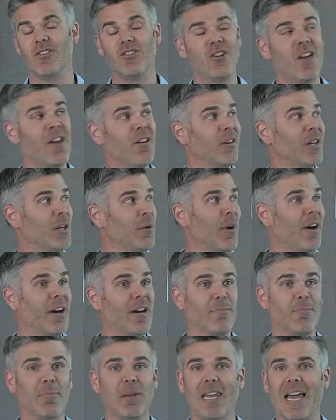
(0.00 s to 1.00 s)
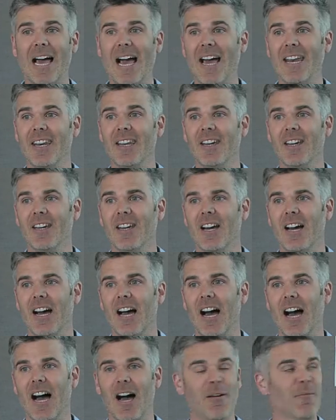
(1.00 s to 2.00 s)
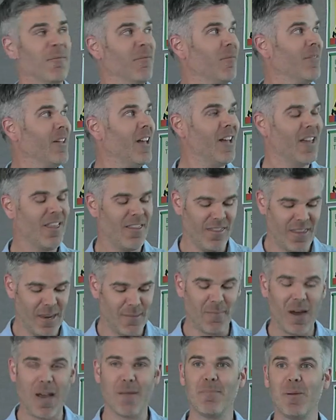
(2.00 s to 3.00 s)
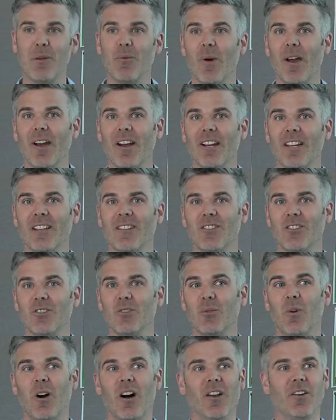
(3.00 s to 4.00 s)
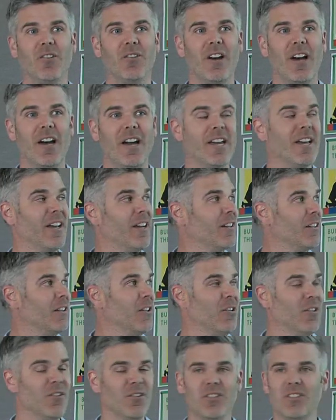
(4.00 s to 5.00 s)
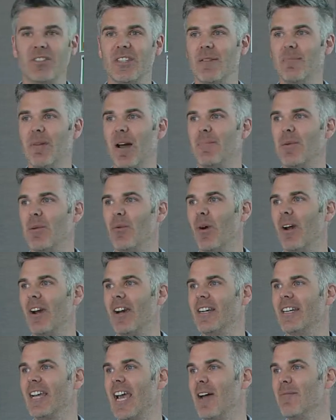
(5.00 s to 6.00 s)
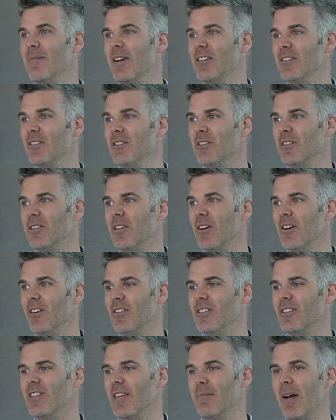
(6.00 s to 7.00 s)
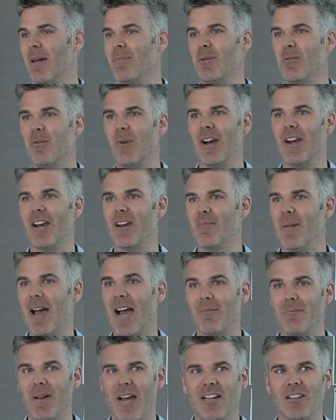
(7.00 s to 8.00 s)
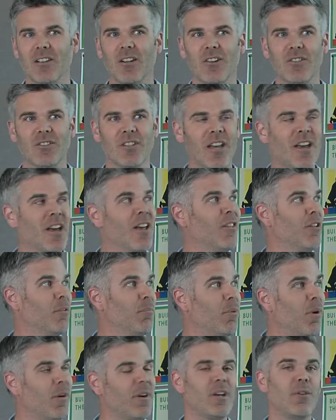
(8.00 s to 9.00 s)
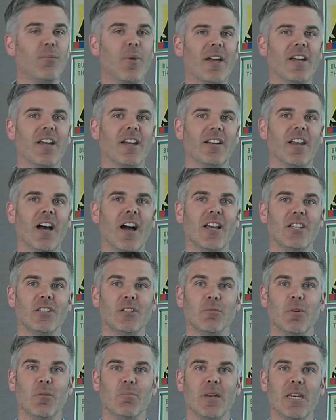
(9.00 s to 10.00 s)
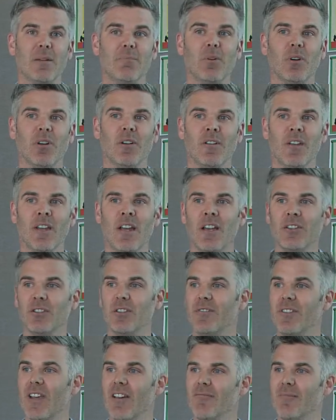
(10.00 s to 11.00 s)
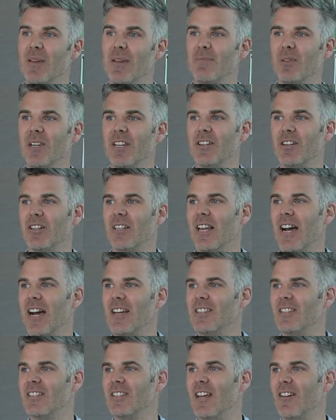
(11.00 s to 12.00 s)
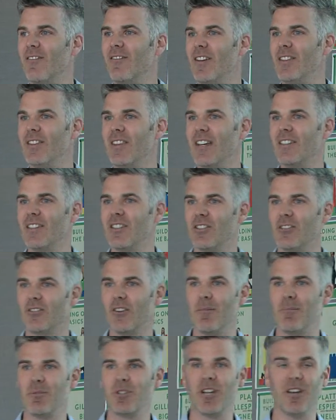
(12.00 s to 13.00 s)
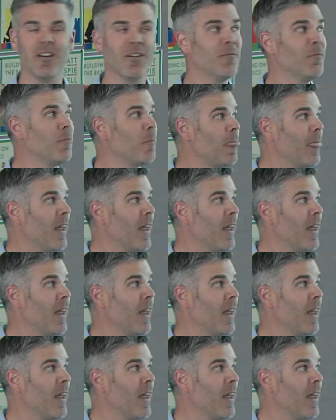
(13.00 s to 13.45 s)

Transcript: they're generally wearing plaid. They might be wearing Swan-Dry clothes, they might be wearing Kathmandu clothes, they might be wearing Macpac clothes. They're pretty recognizable people. So if you have people in your classes that fit that description,